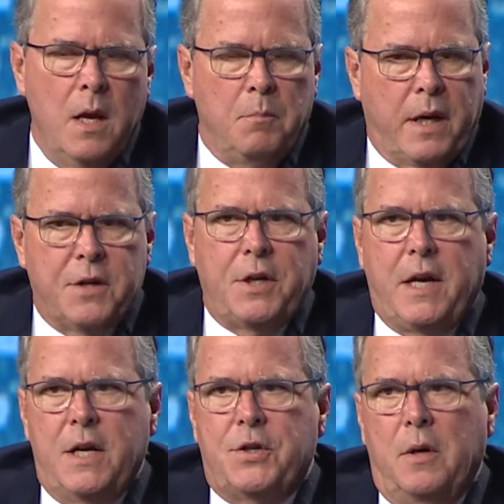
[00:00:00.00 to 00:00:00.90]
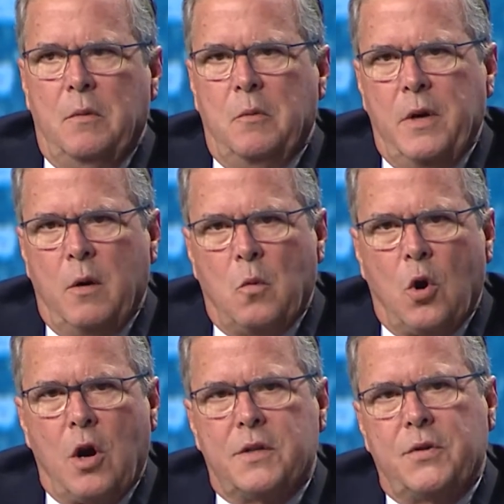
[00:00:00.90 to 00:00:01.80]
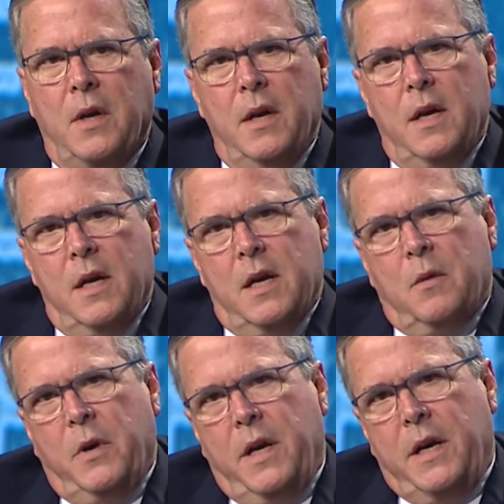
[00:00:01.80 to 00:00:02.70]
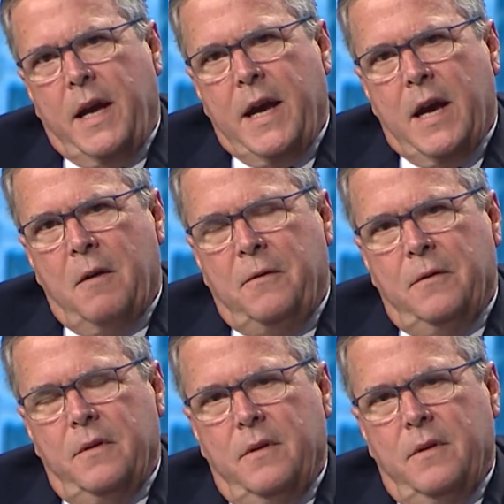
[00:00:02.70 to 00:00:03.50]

but education, when it works, we need to have